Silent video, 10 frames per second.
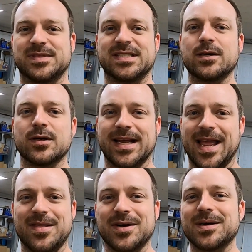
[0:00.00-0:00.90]
steel
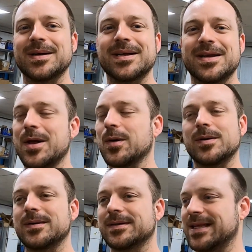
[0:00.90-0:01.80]
together. You know,
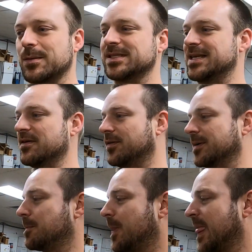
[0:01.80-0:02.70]
that was
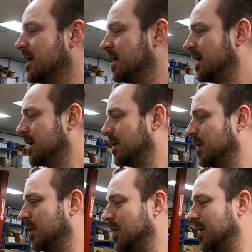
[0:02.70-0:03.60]
different.
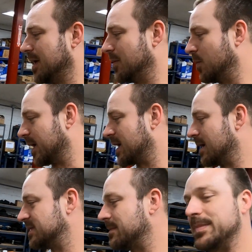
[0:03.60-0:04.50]
When it
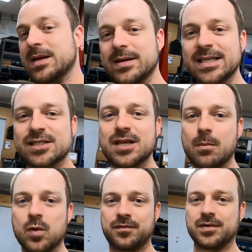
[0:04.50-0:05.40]
comes to building
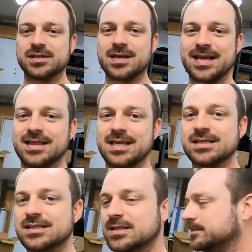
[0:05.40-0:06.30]
subwoofers like
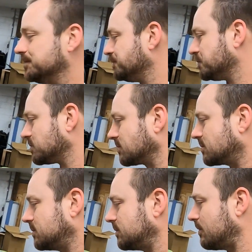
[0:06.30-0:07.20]
this,
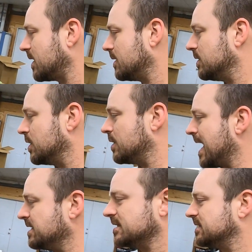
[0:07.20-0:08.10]
you're
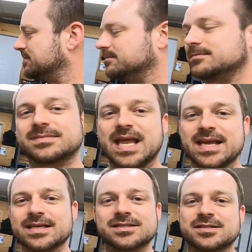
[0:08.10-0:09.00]
not just
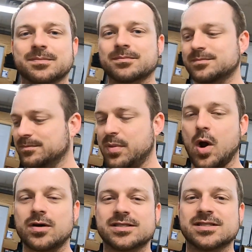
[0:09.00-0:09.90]
taking some
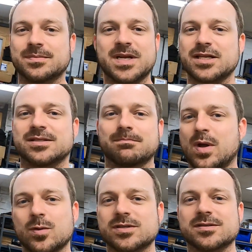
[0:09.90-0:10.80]
parts and some nuts and
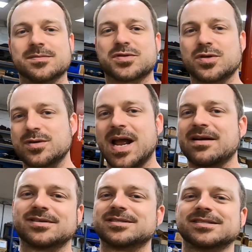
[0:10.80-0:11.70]
bolts and some
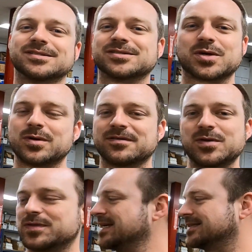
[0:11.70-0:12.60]
screwdrivers and screwing a
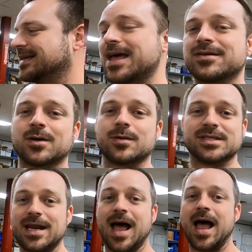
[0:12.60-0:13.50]
few things together and going,
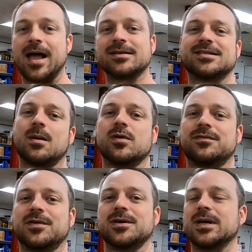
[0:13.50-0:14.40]
ta-da,
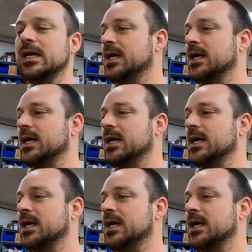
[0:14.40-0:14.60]
subwoofer.